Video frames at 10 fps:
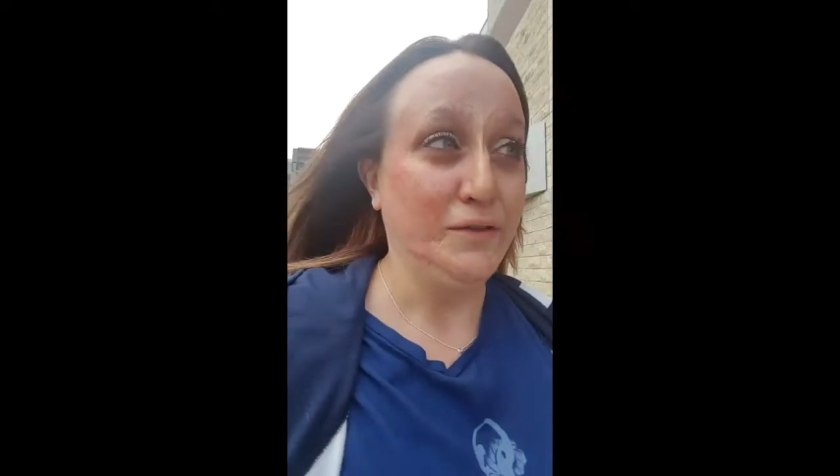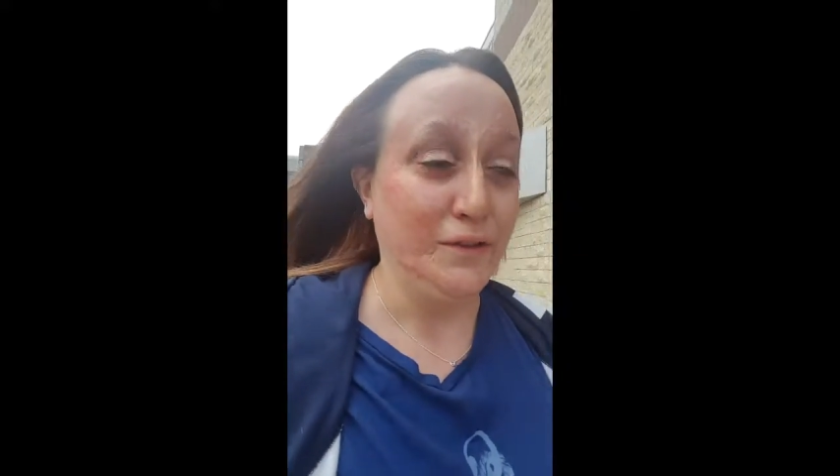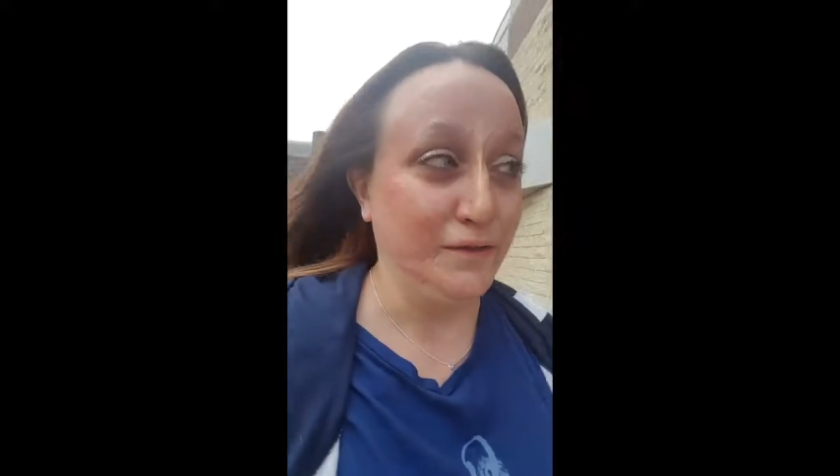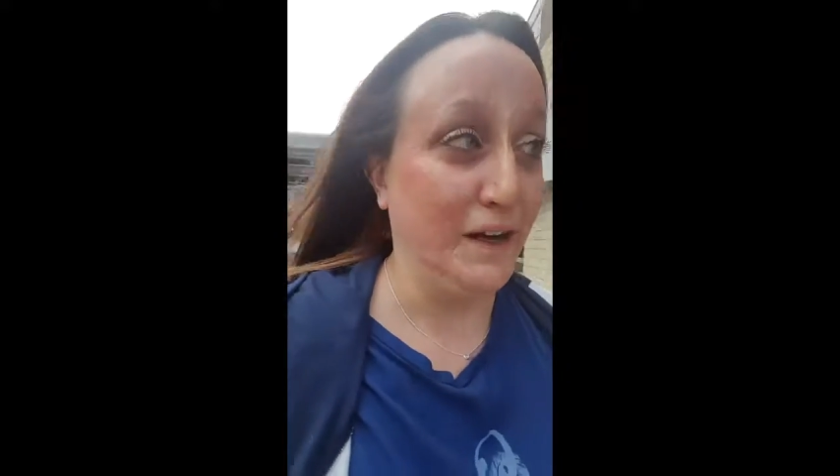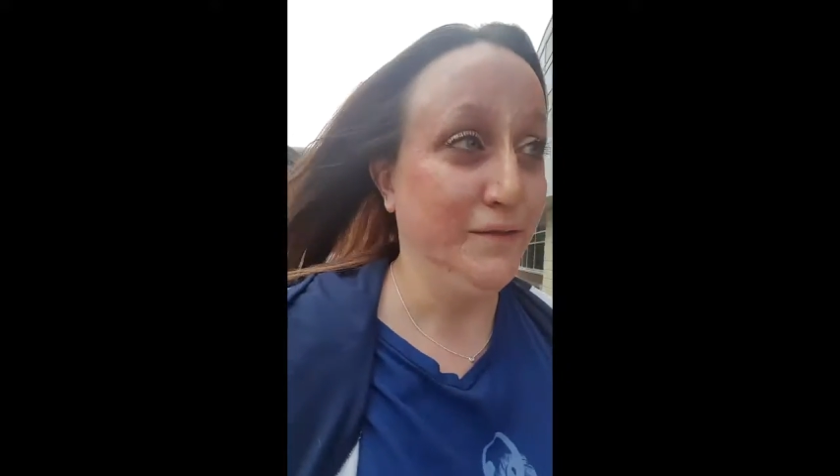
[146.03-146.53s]

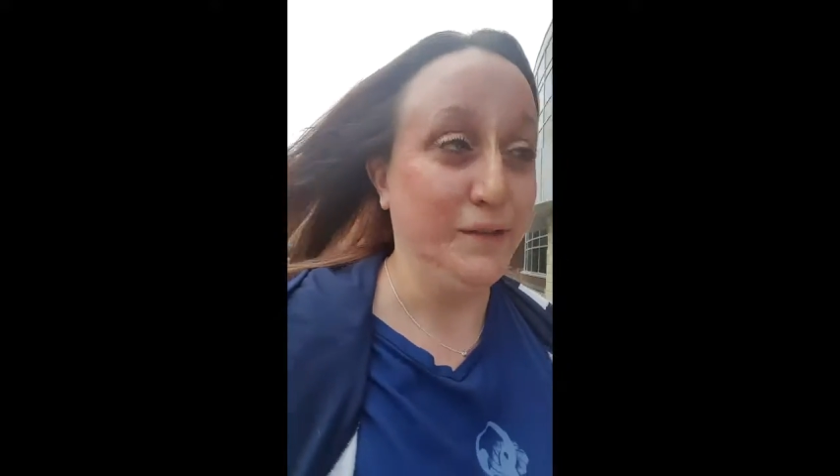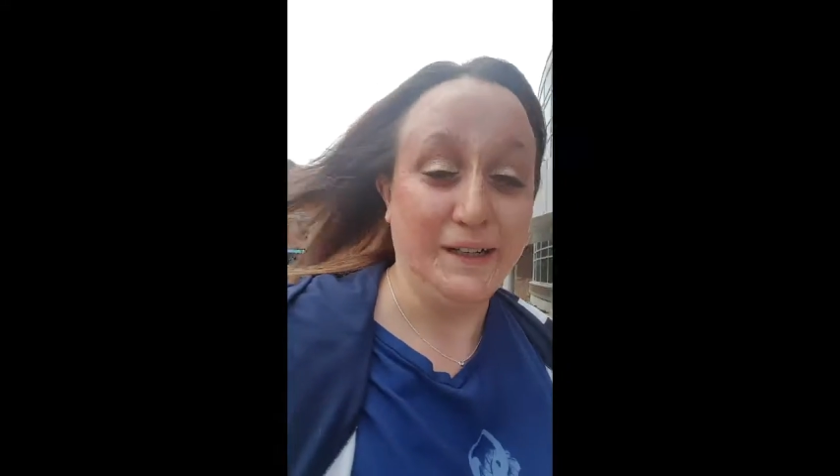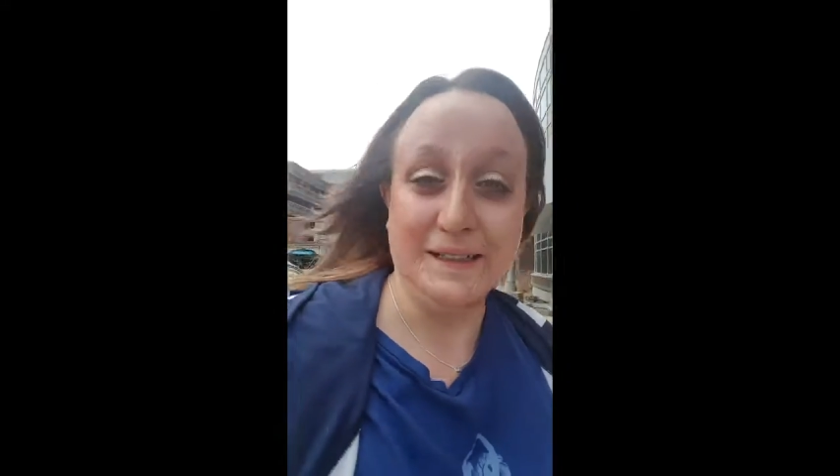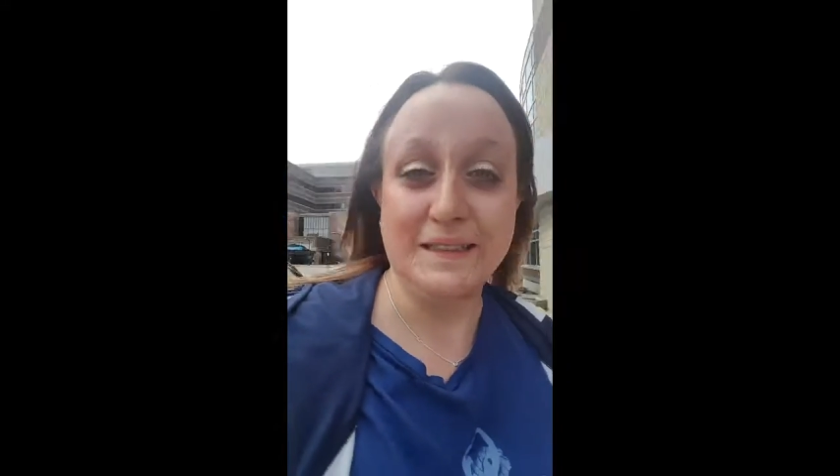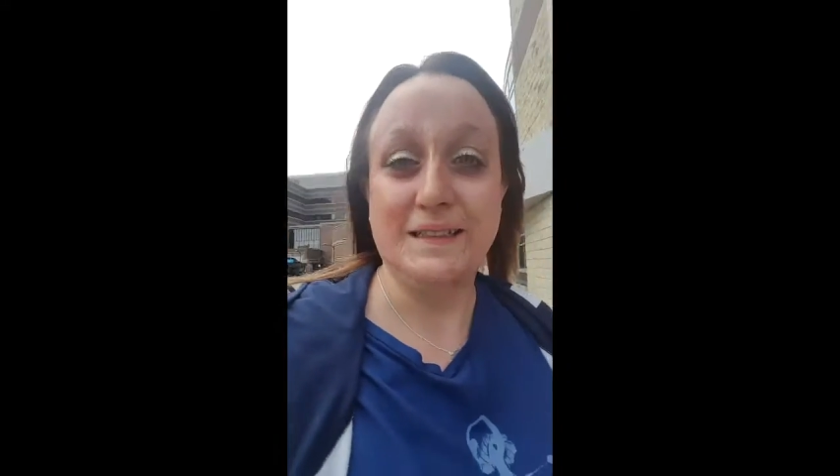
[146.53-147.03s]
for 5
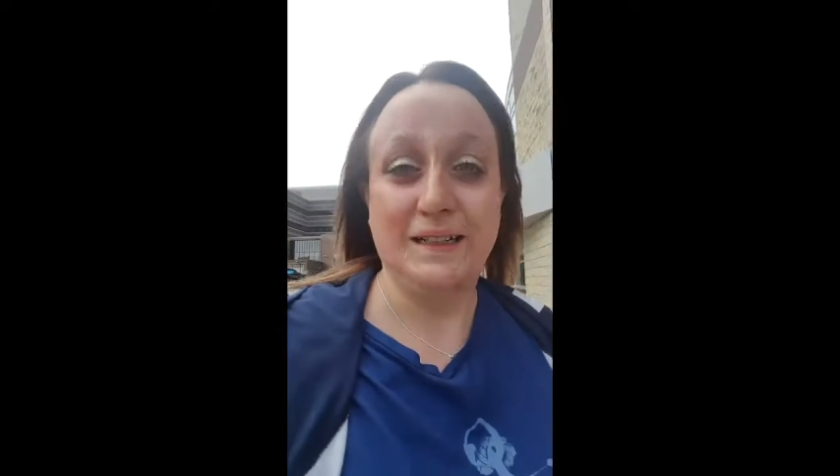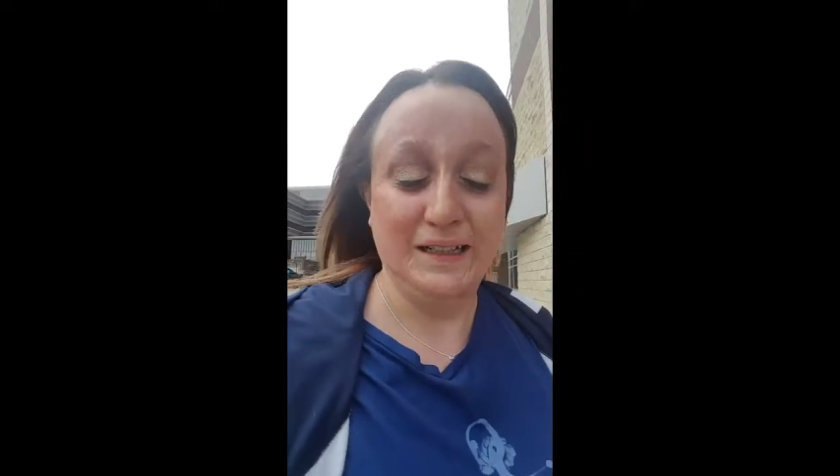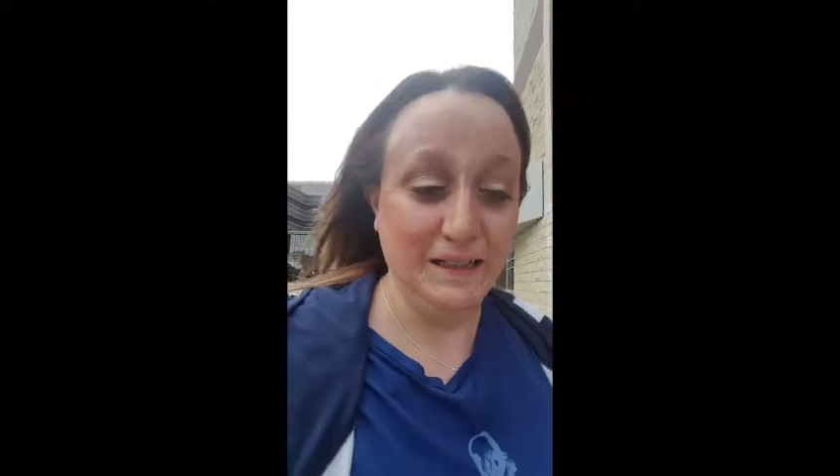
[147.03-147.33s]
weeks